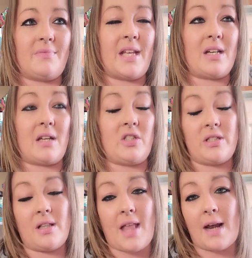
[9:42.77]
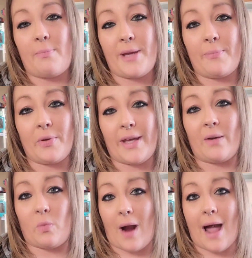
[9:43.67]
they uh, just a lot of people
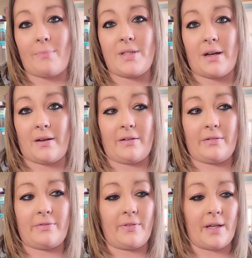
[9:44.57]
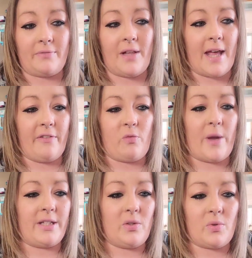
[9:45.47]
get robbed of of life
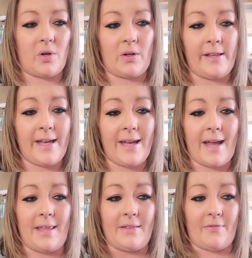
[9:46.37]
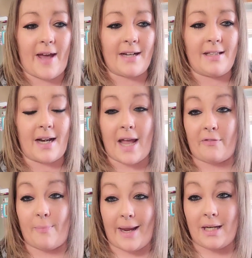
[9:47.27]
way too early and the fact that
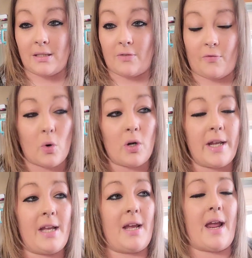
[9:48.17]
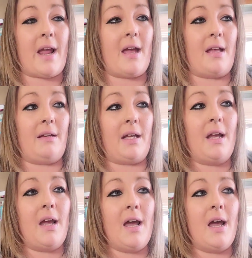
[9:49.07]
I've made it to 40 and
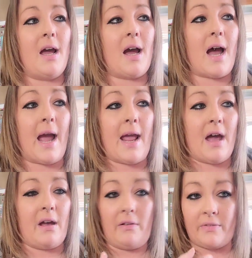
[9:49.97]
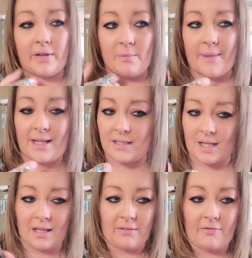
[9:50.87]
I have an
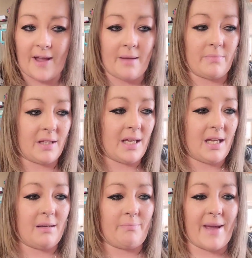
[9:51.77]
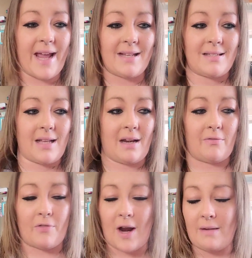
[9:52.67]
amazing family base
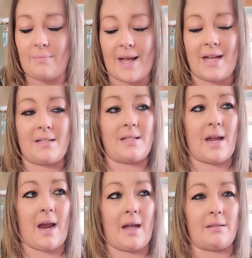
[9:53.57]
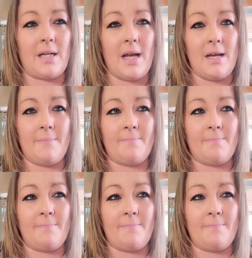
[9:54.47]
and friend base and